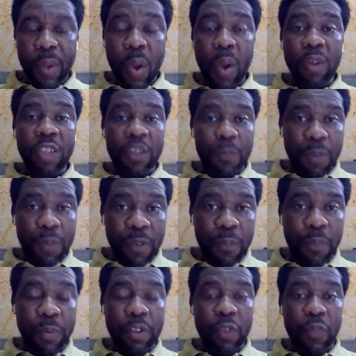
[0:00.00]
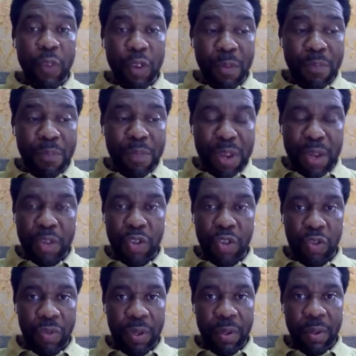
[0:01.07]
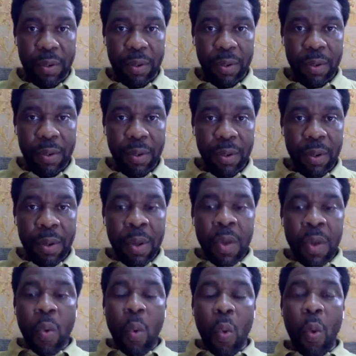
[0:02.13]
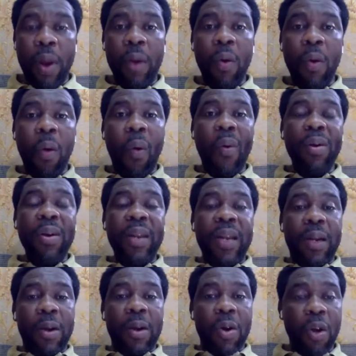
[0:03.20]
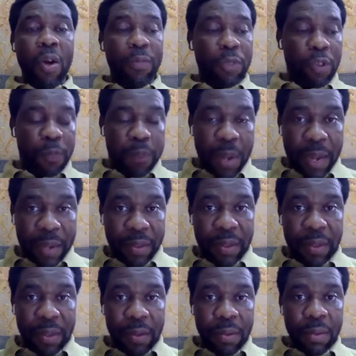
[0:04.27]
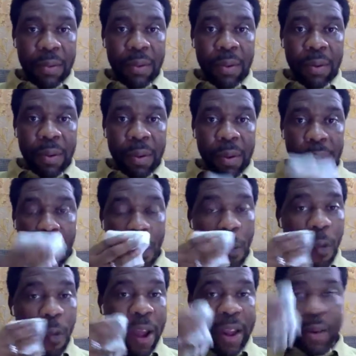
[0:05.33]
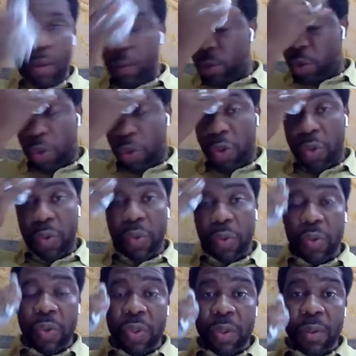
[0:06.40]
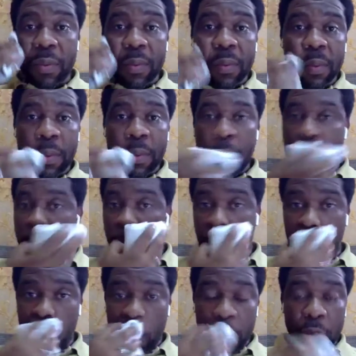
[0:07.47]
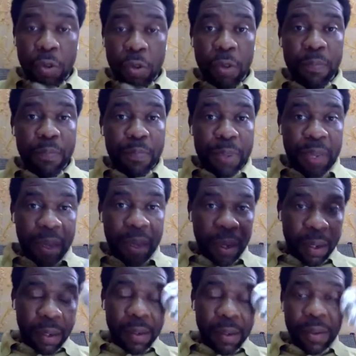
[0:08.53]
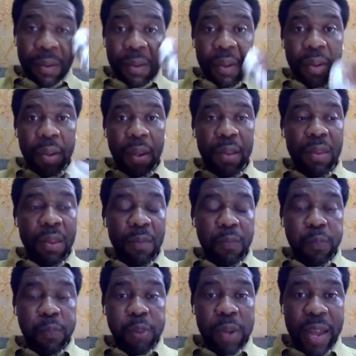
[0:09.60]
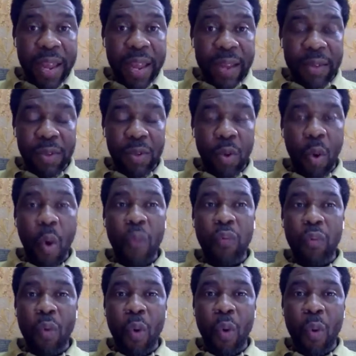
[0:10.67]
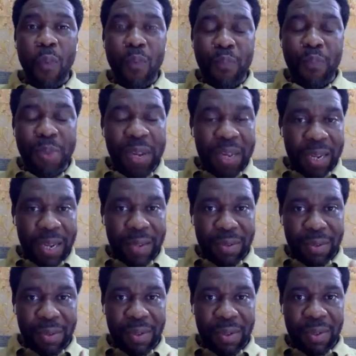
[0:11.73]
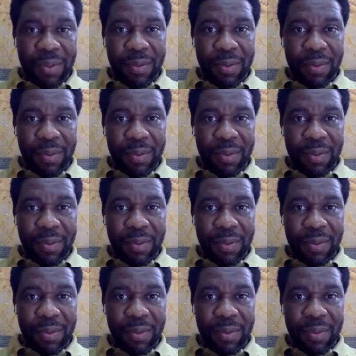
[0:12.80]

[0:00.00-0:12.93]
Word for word: God's purpose for your ministry will only come to pass when you choose to be in the place of obedience.